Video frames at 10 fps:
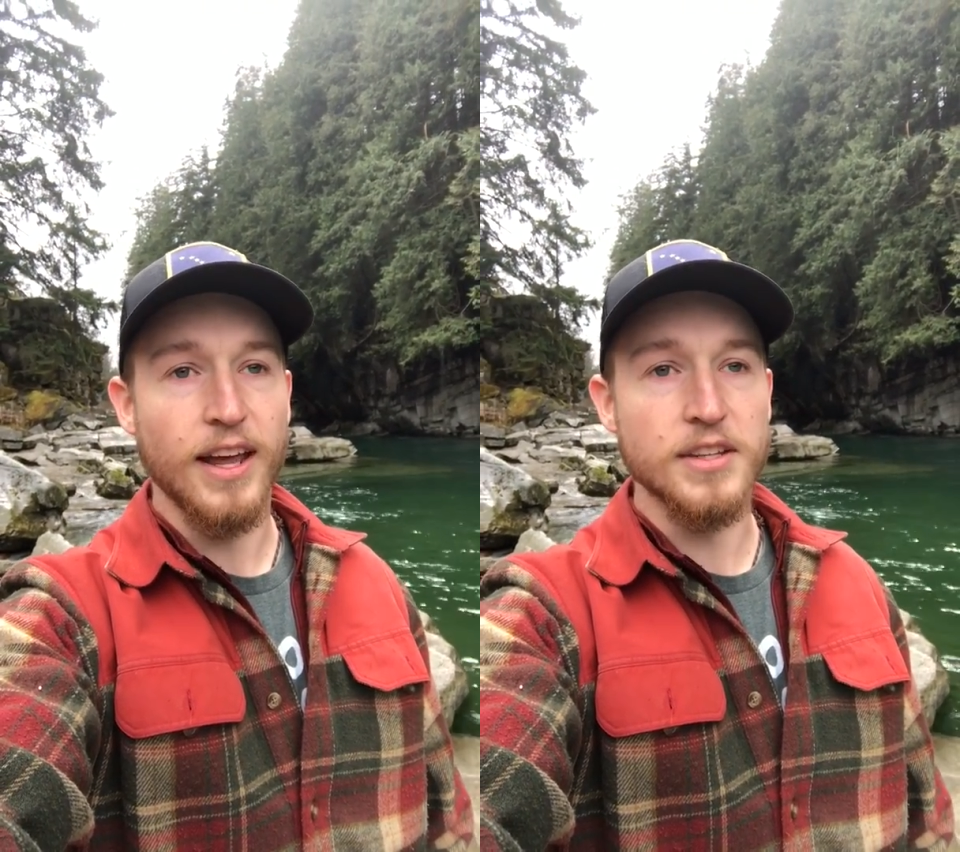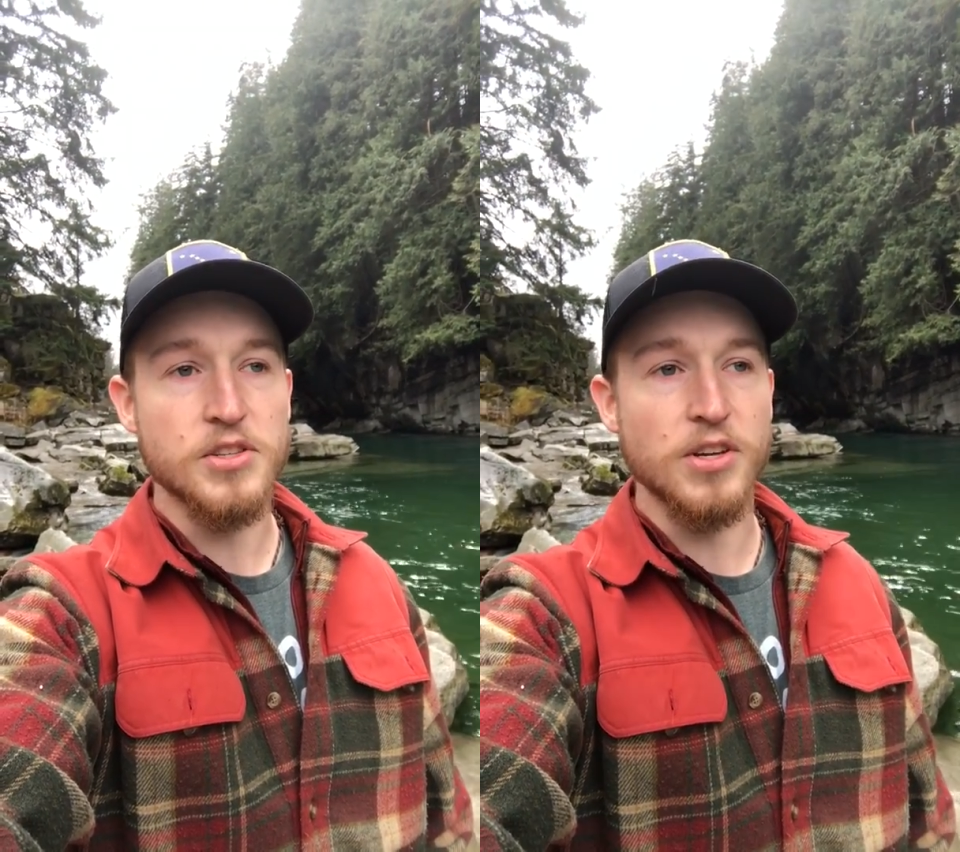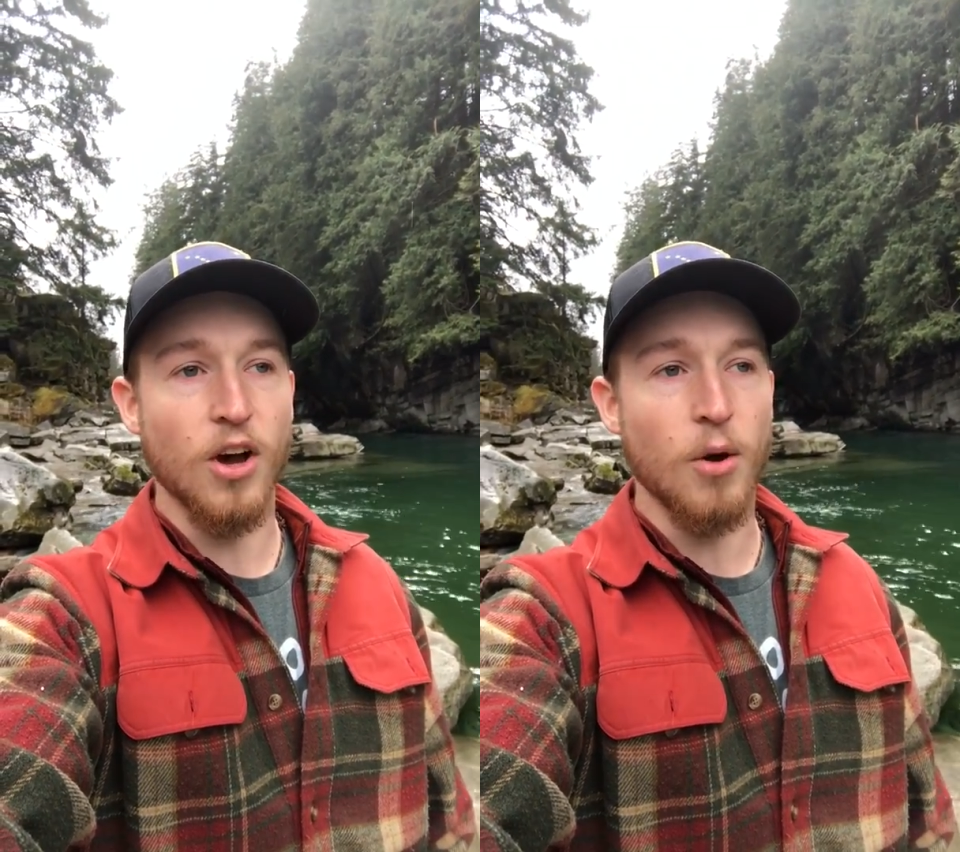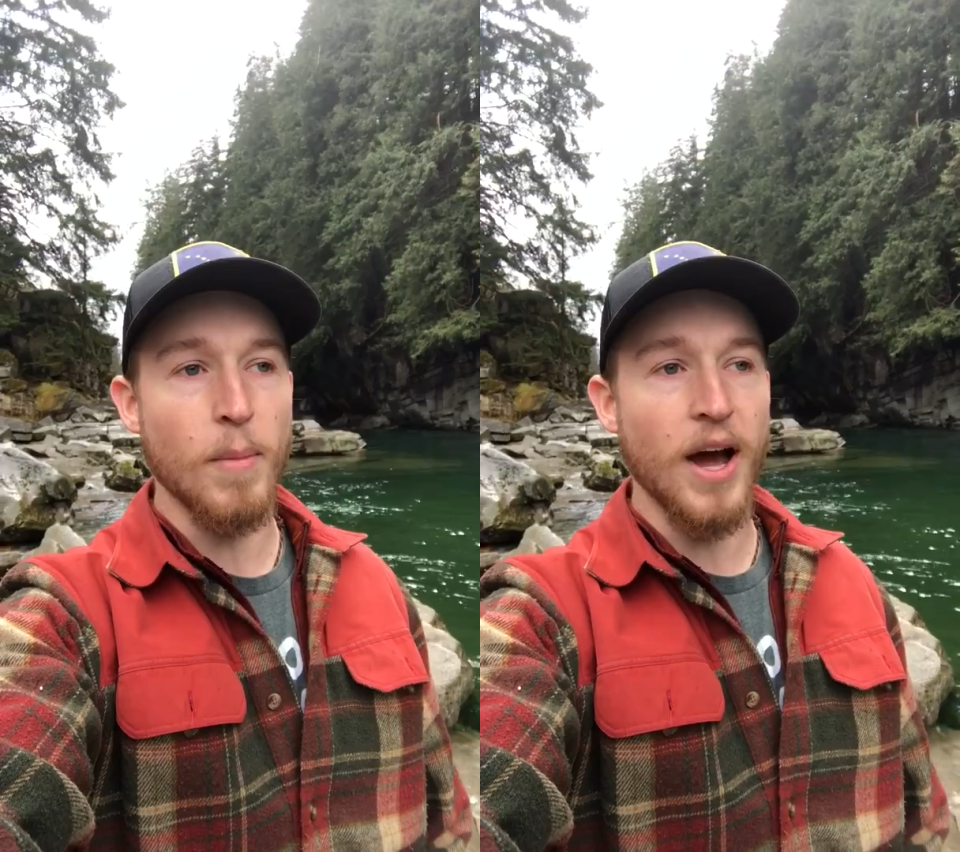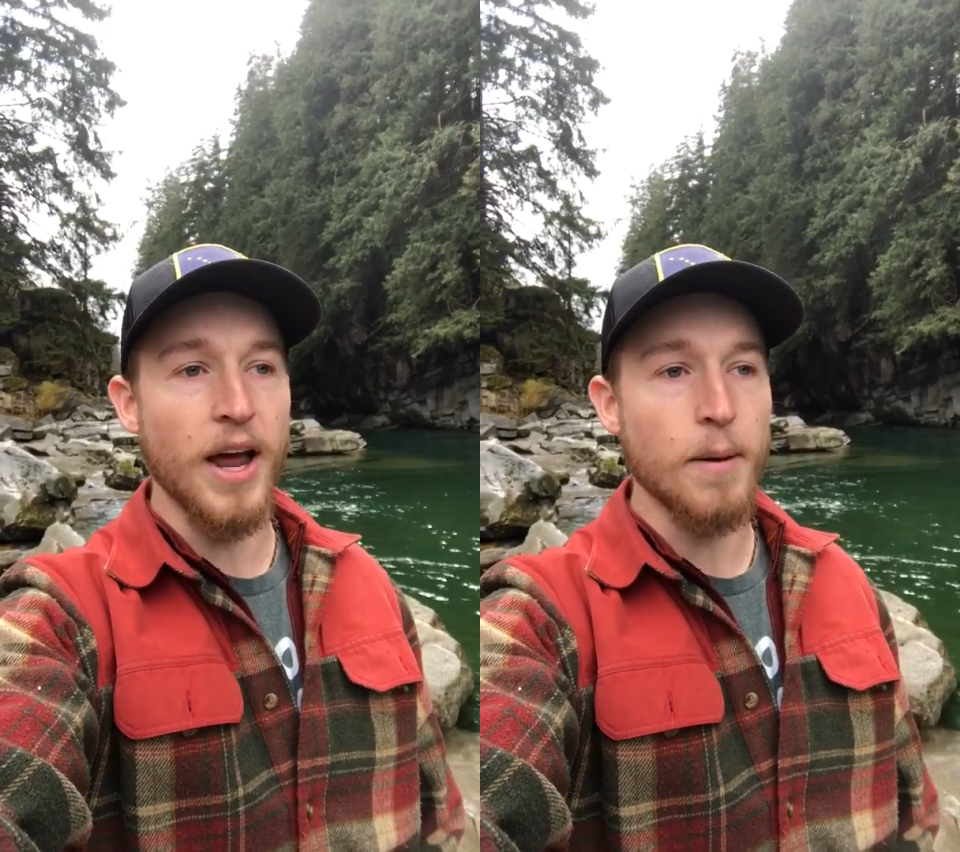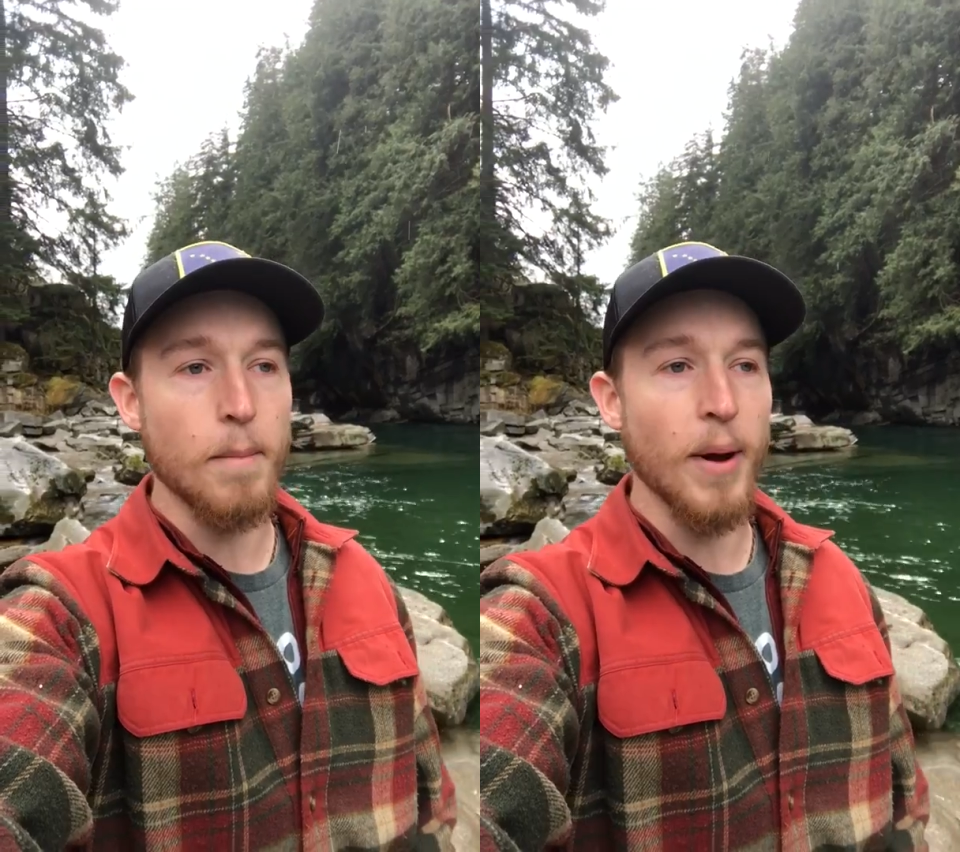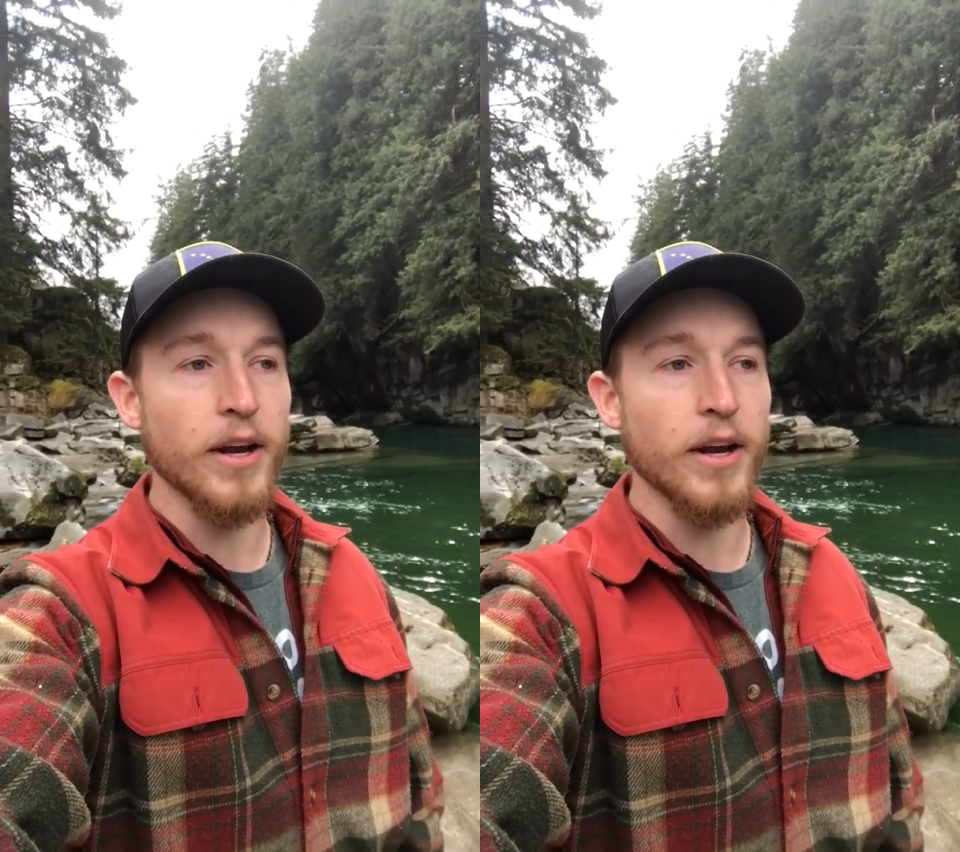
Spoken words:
And so my